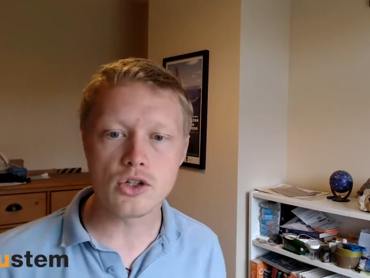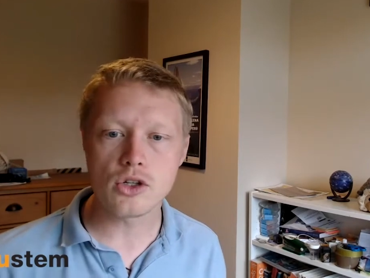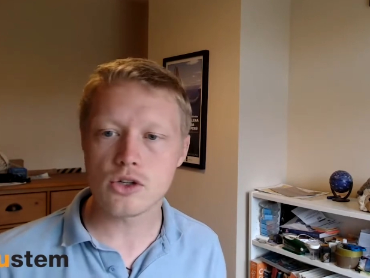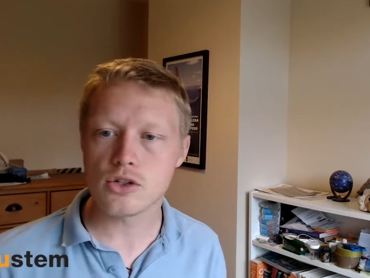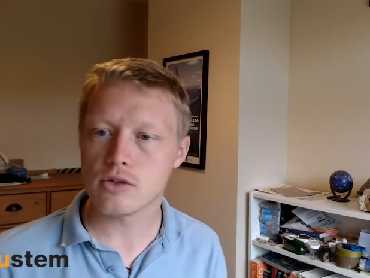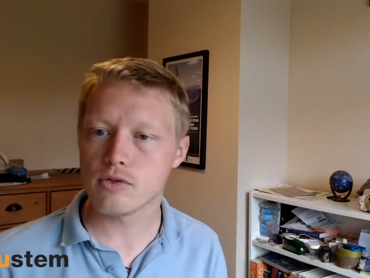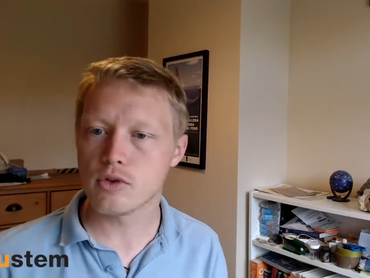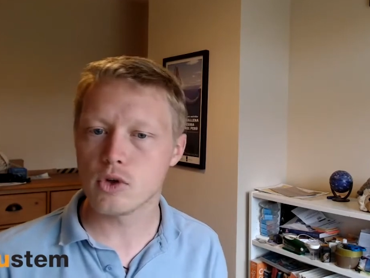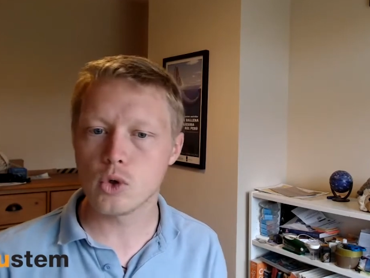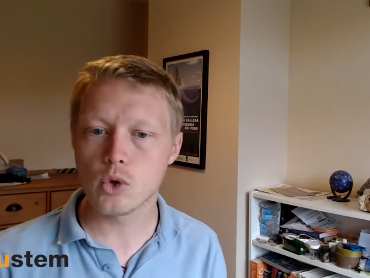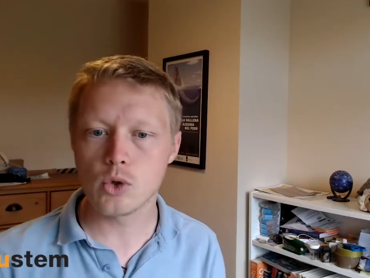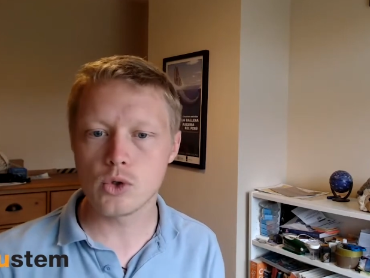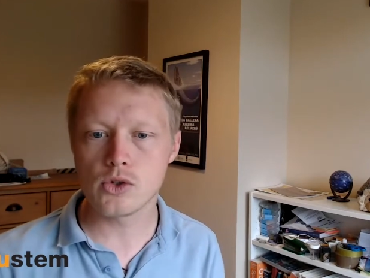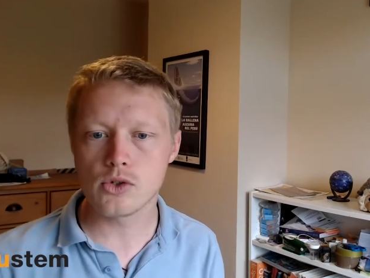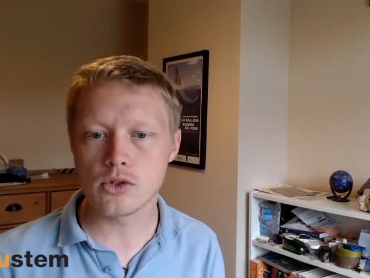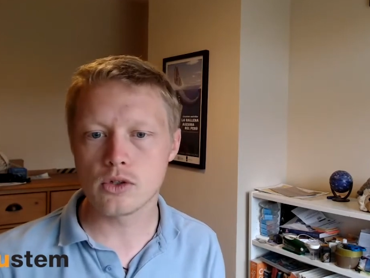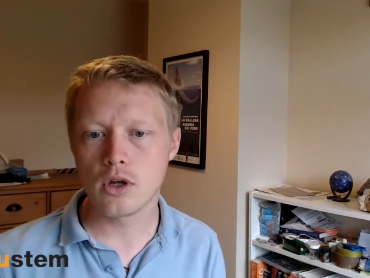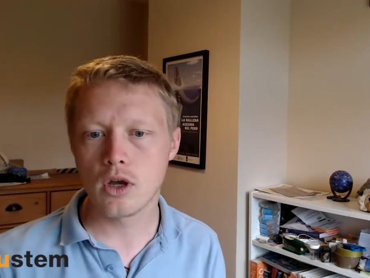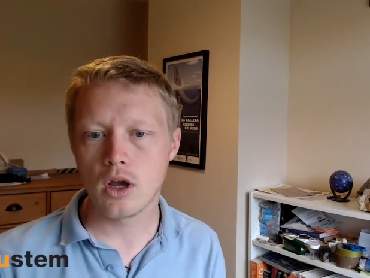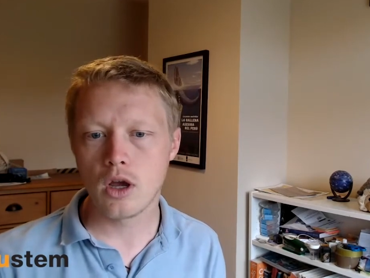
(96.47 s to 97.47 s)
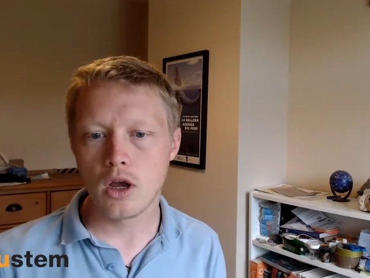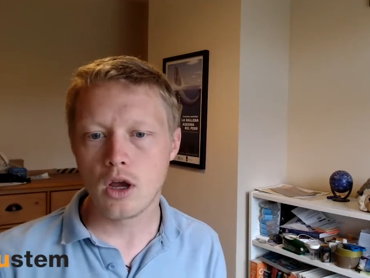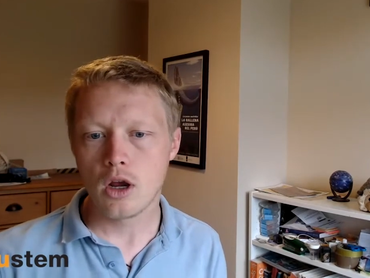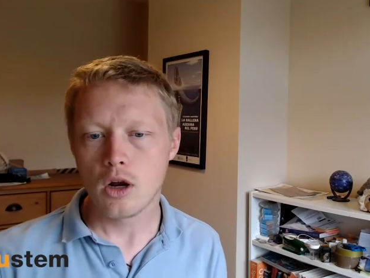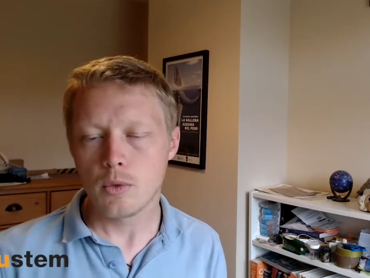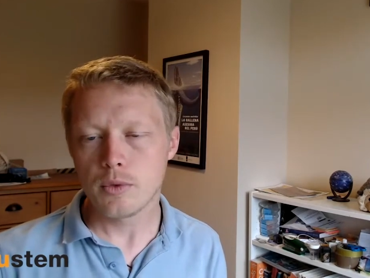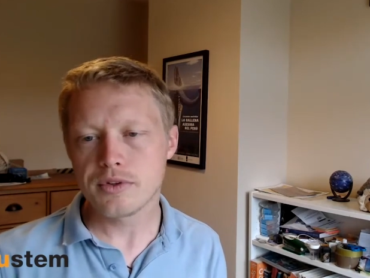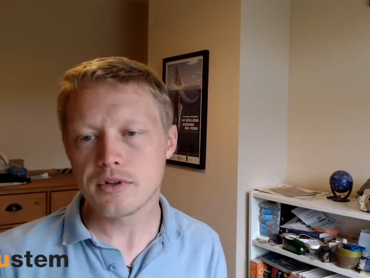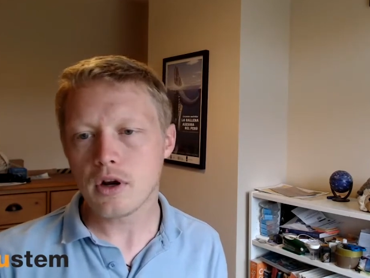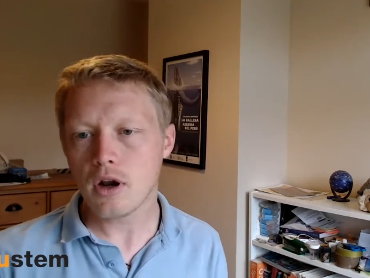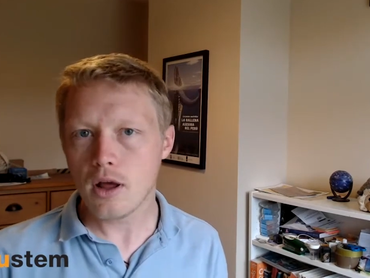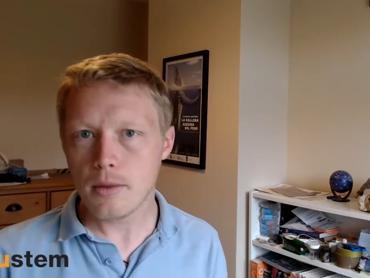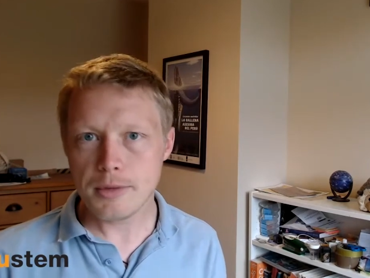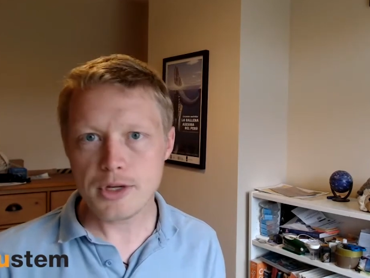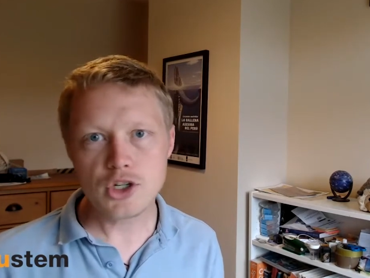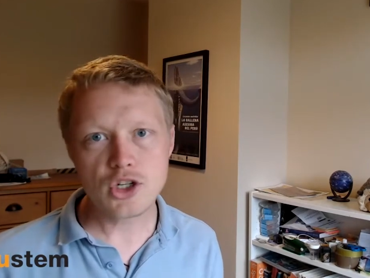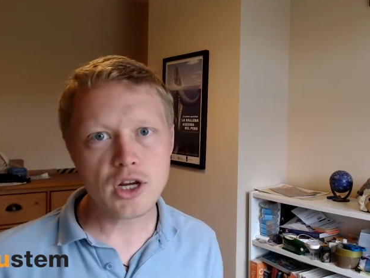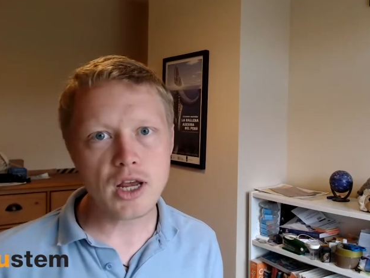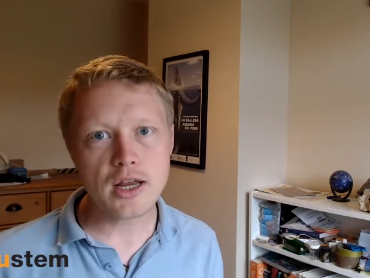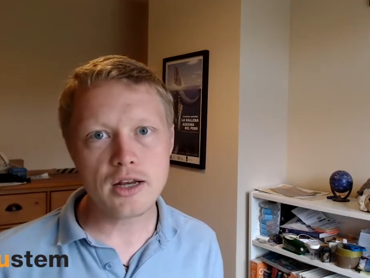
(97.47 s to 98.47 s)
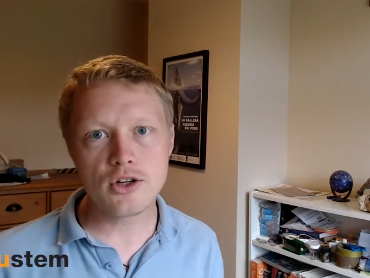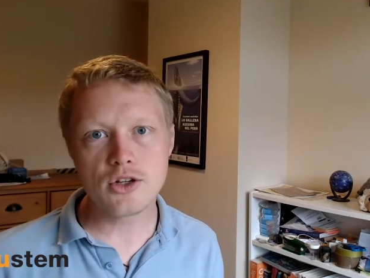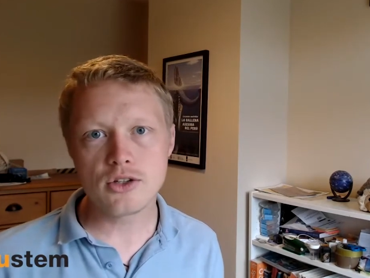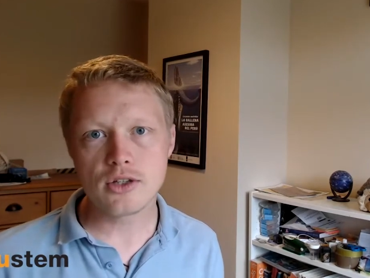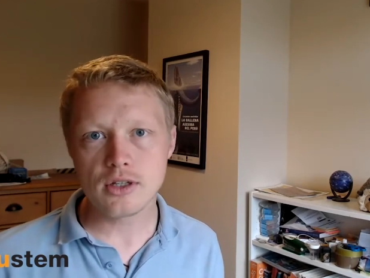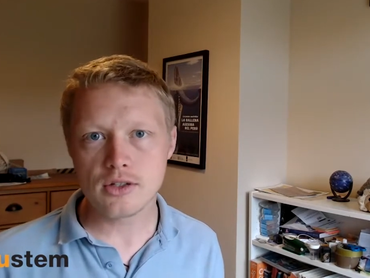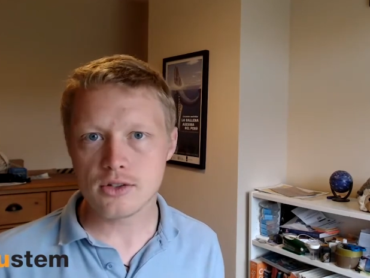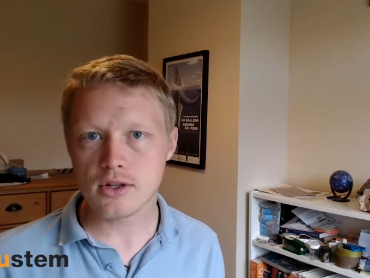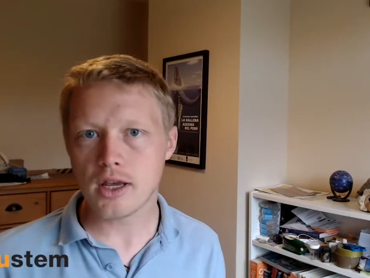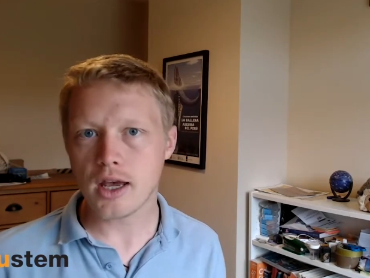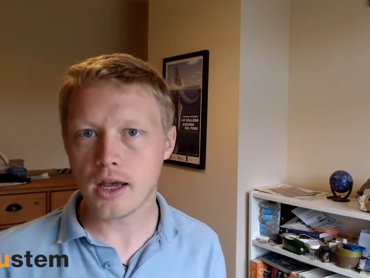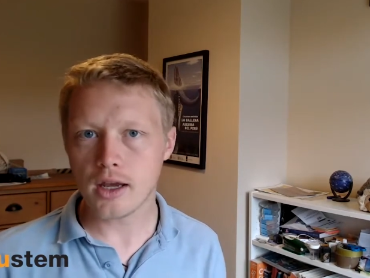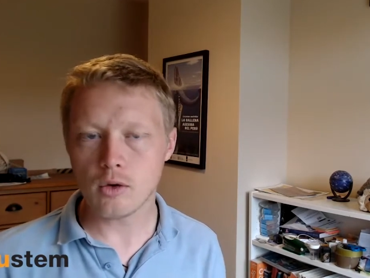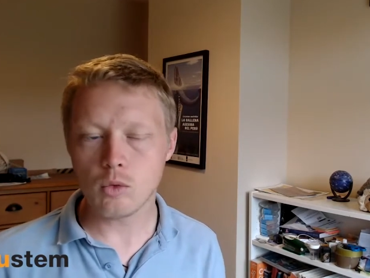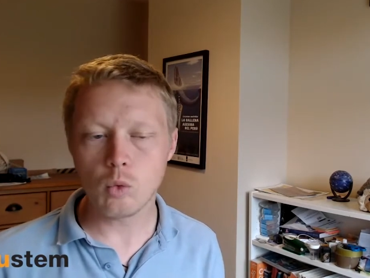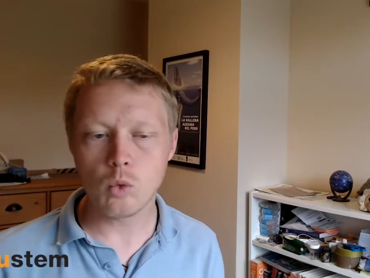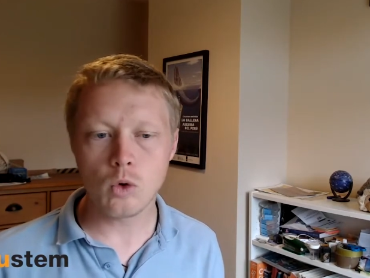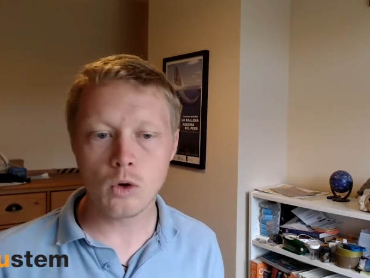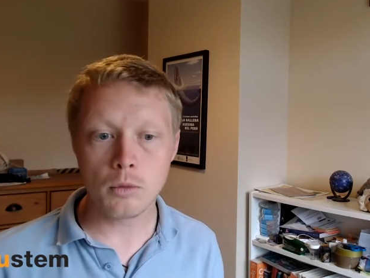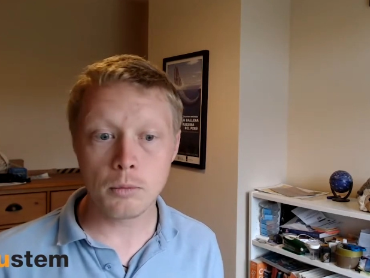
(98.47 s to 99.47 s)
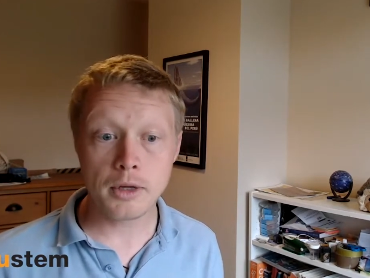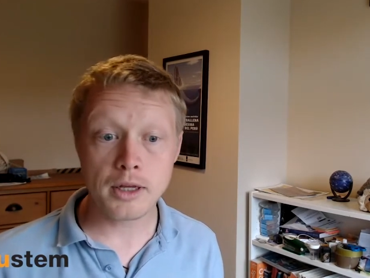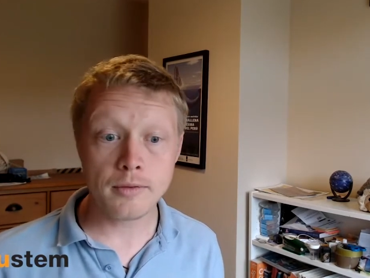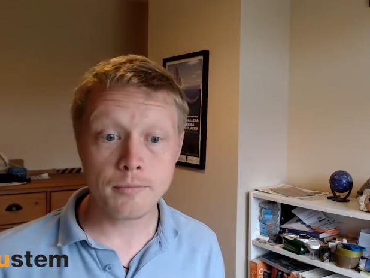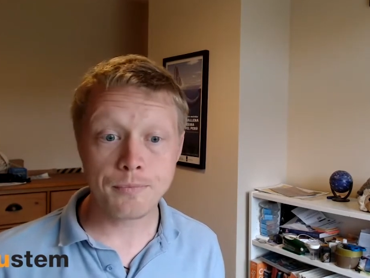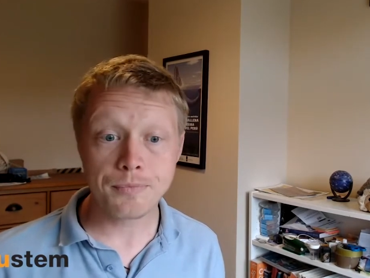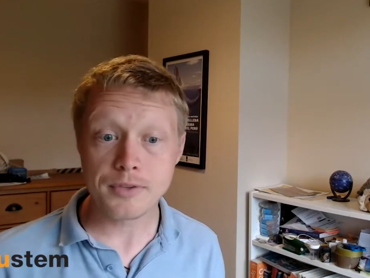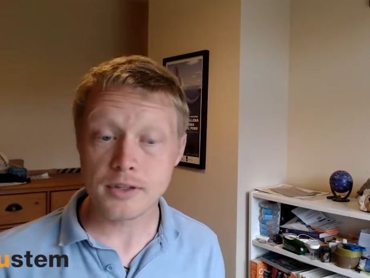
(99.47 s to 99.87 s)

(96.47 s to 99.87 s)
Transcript: Because of course, with climate change, things are getting warmer,